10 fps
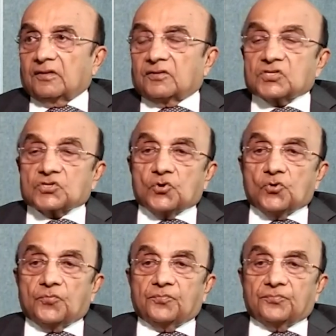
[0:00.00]

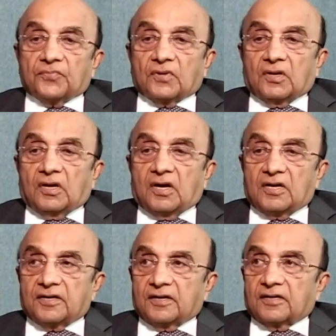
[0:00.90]
So
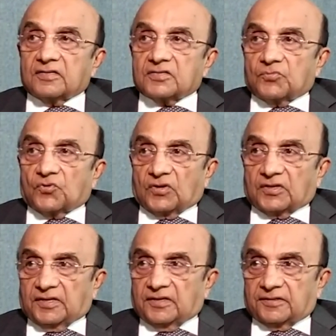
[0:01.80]
heart attack is number
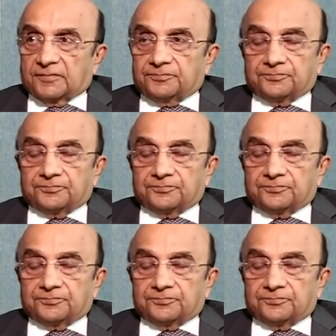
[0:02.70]
one killer.